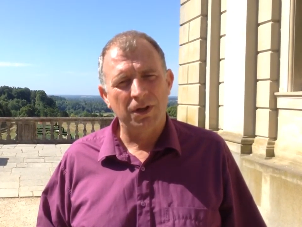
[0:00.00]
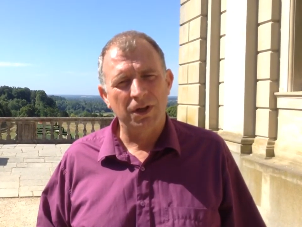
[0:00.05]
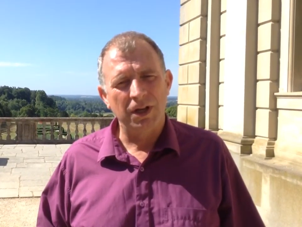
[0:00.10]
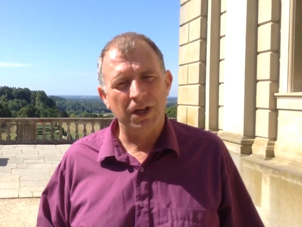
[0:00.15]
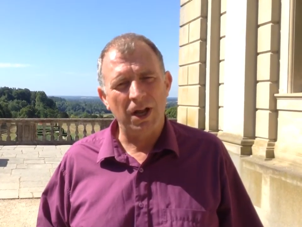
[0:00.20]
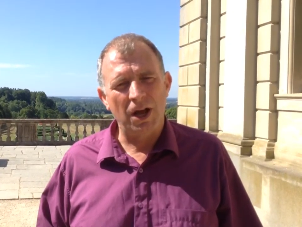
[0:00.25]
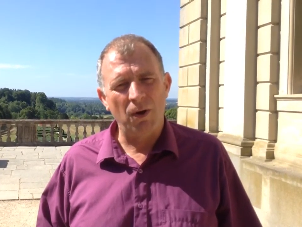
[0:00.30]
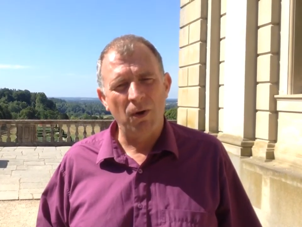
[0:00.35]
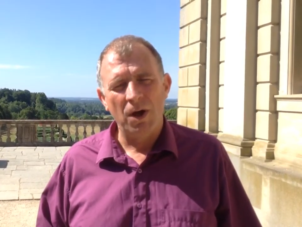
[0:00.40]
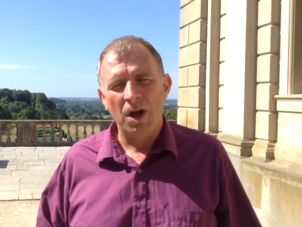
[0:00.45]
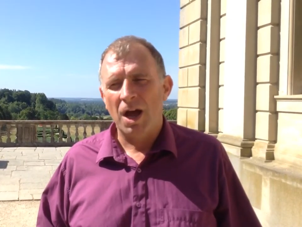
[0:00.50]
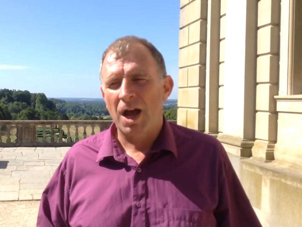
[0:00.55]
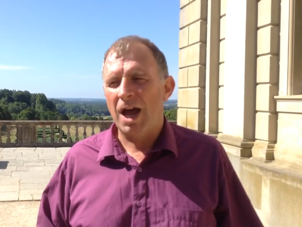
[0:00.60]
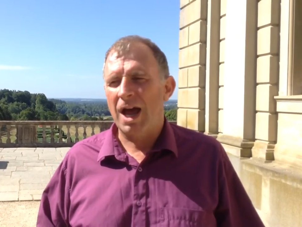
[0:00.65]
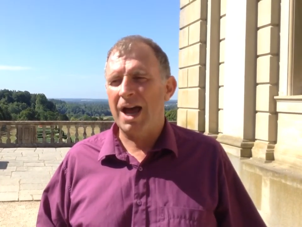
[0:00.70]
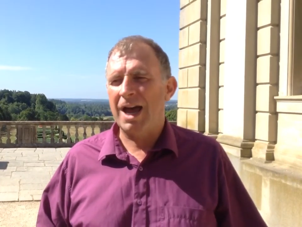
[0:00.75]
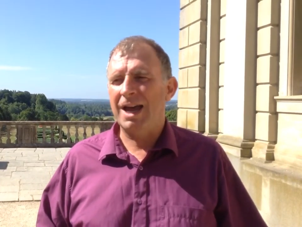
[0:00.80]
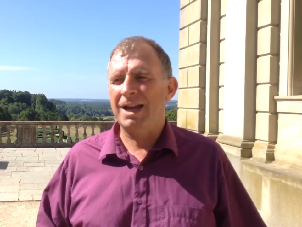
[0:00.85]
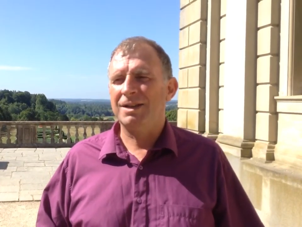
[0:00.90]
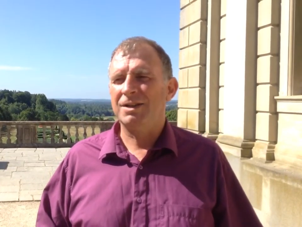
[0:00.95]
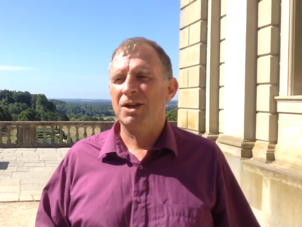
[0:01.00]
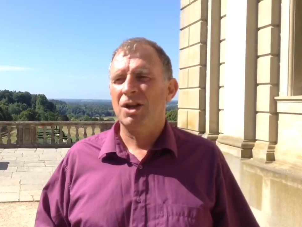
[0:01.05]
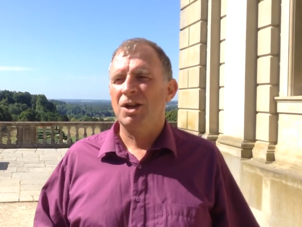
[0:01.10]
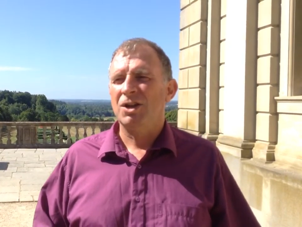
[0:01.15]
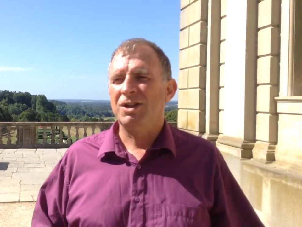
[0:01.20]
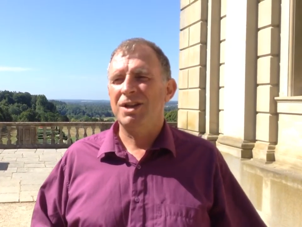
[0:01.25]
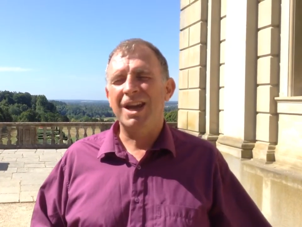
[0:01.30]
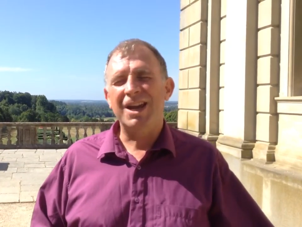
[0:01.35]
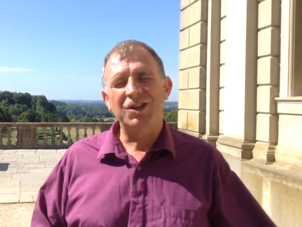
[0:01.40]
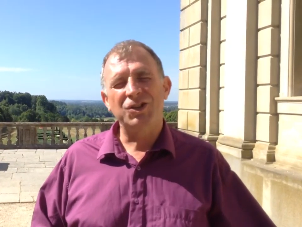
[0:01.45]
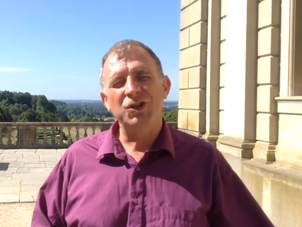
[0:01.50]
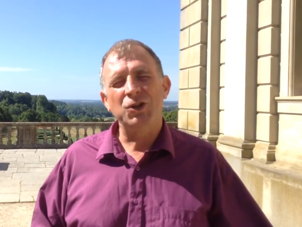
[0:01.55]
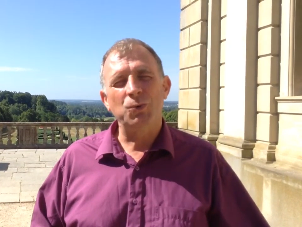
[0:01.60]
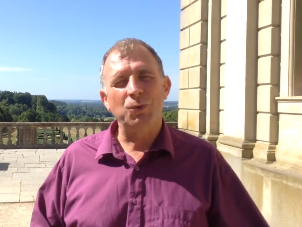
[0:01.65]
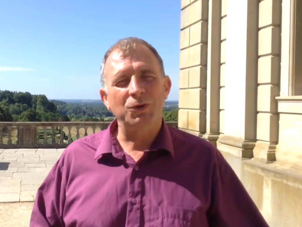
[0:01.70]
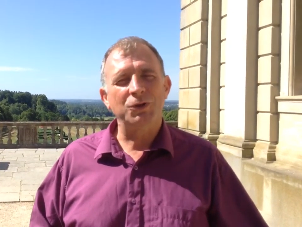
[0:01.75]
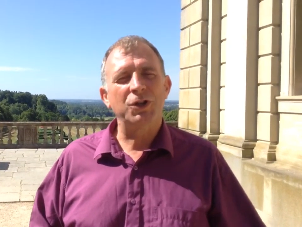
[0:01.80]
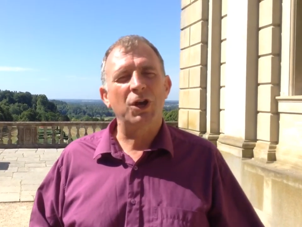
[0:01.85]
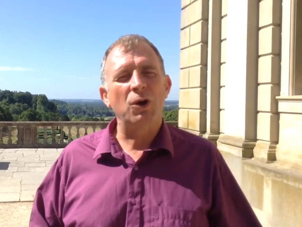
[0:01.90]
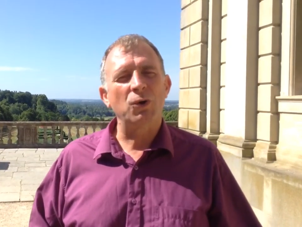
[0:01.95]
You know, and yes, you
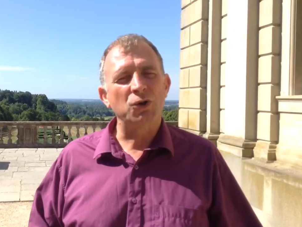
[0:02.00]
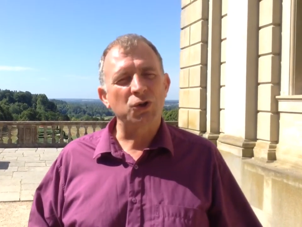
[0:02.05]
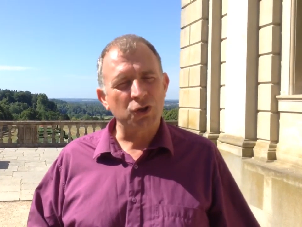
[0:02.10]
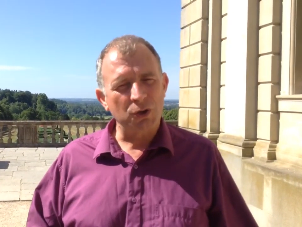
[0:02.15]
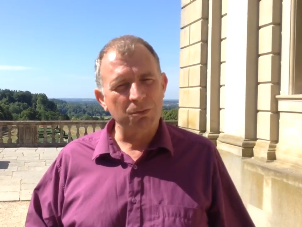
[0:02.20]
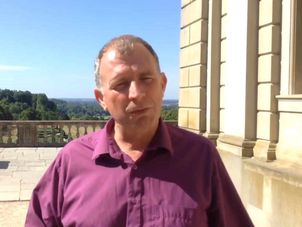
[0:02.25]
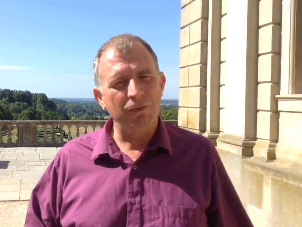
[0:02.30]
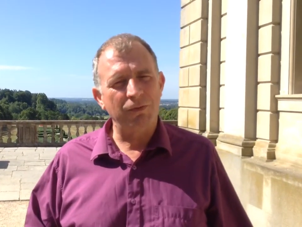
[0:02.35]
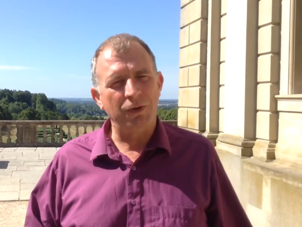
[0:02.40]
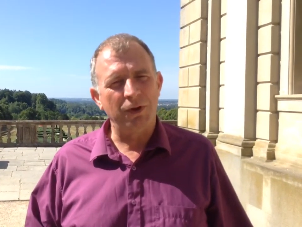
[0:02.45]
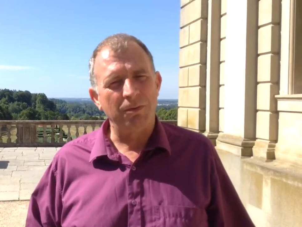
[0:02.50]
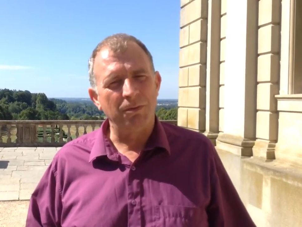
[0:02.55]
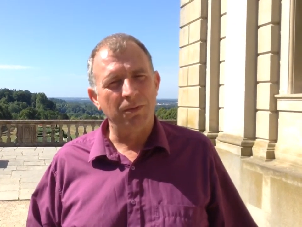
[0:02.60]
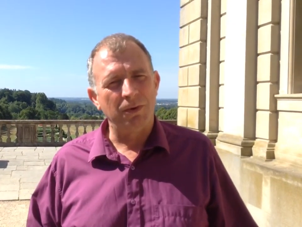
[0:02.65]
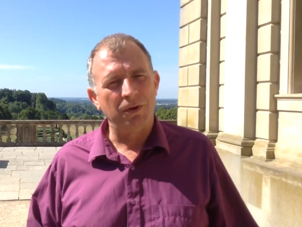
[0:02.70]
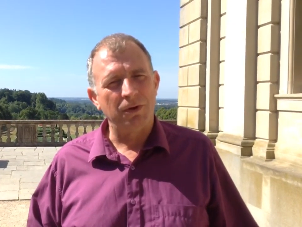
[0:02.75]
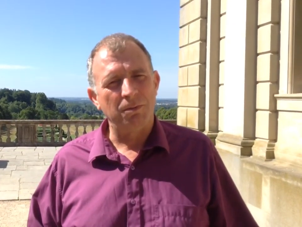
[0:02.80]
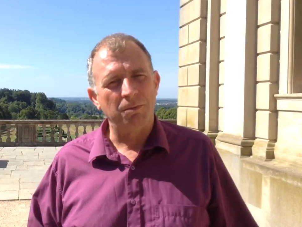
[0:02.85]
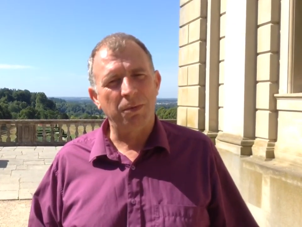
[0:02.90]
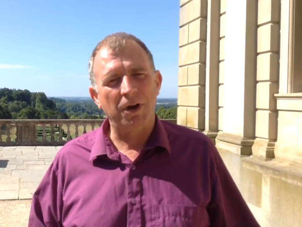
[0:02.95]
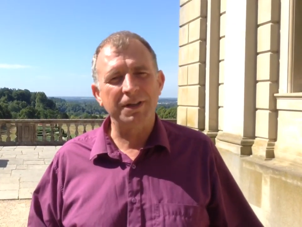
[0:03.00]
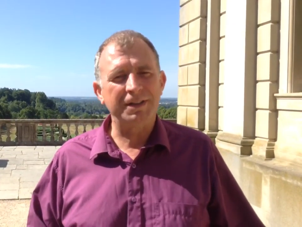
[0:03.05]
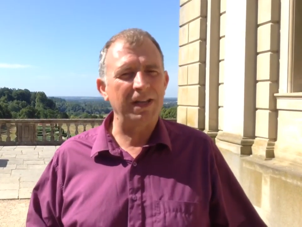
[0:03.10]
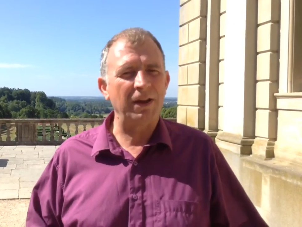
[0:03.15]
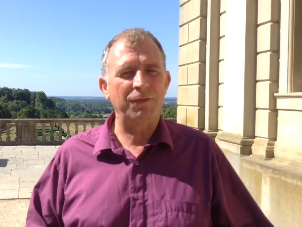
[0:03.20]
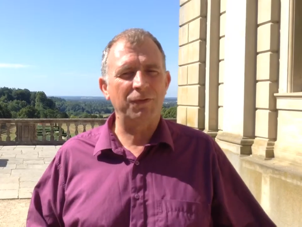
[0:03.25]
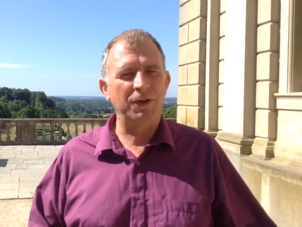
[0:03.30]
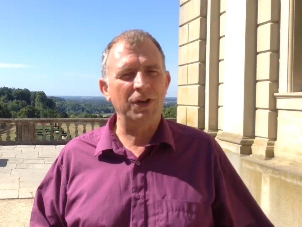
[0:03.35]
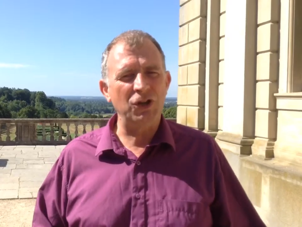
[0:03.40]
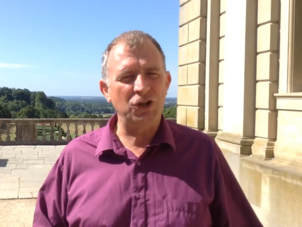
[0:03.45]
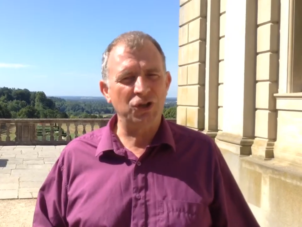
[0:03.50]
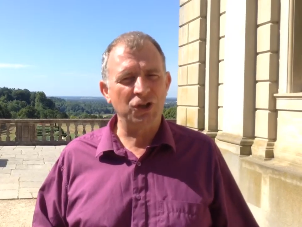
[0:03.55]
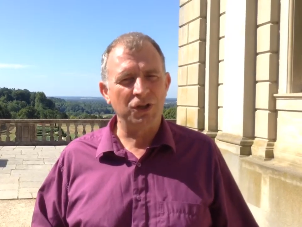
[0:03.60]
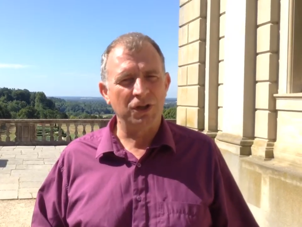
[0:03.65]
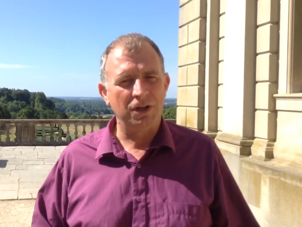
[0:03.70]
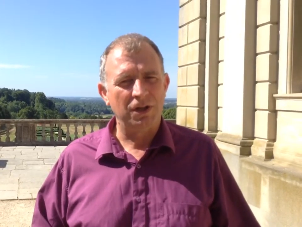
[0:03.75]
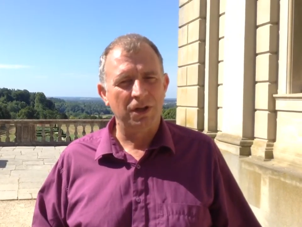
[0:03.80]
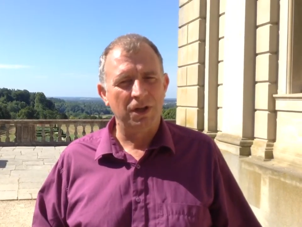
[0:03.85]
will know some of them by definition